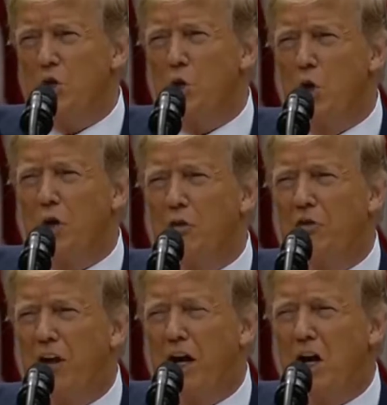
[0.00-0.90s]
called
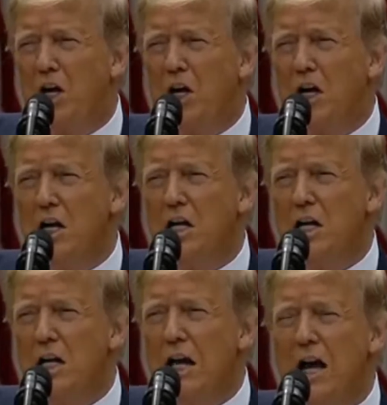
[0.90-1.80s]
fair
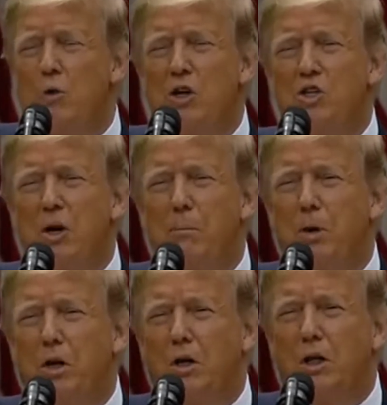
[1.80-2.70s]
and
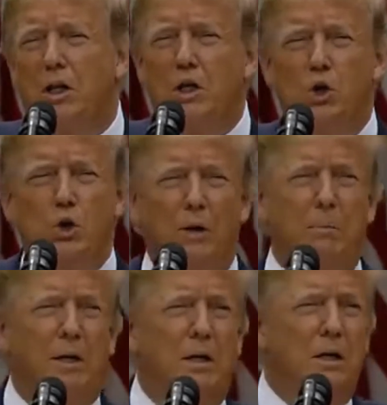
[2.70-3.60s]
reciprocal
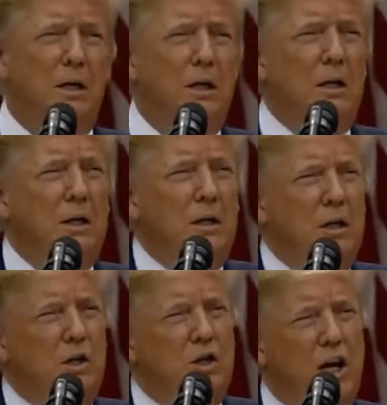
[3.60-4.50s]
treatment.
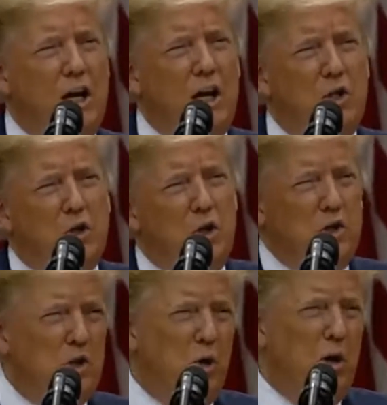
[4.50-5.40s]
China has
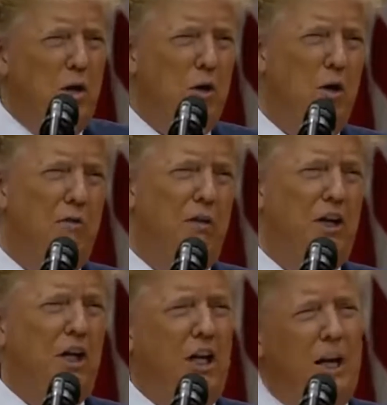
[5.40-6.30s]
also
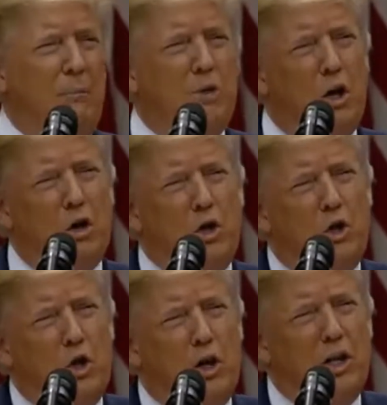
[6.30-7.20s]
unlawfully claimed
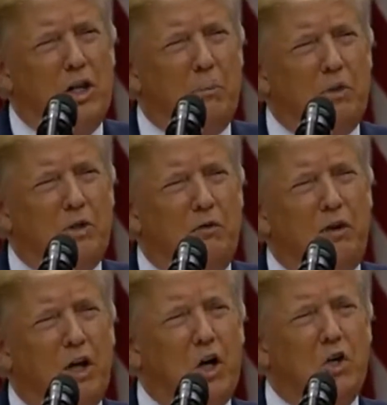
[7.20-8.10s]
territory in the
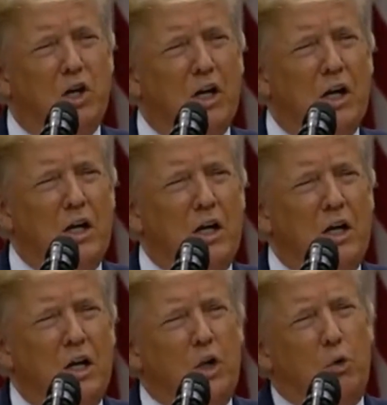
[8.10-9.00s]
Pacific Ocean,
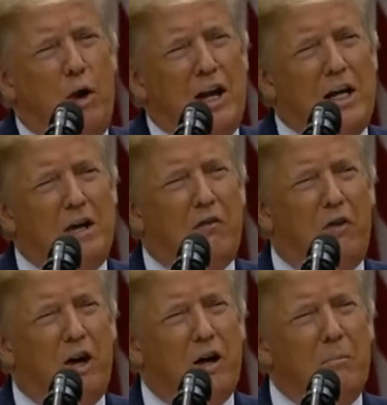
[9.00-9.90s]
threatening
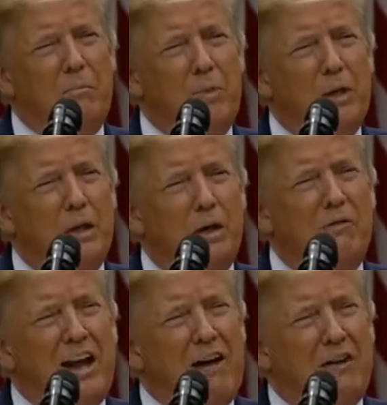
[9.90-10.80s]
freedom of
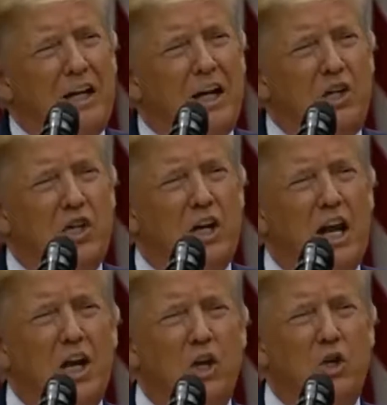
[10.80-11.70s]
navigation
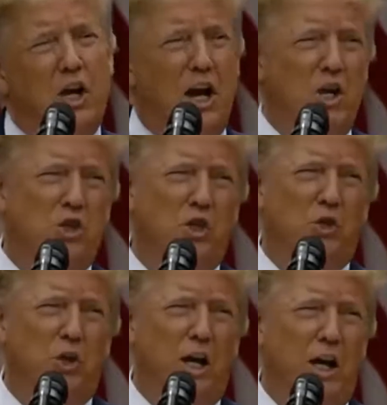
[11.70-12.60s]
and international
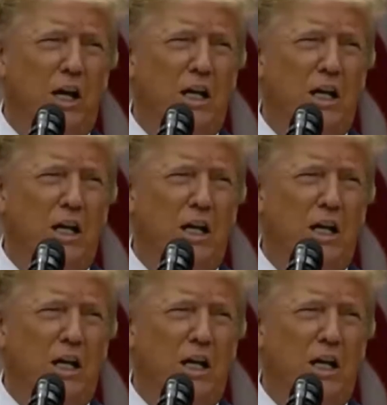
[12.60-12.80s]
trade.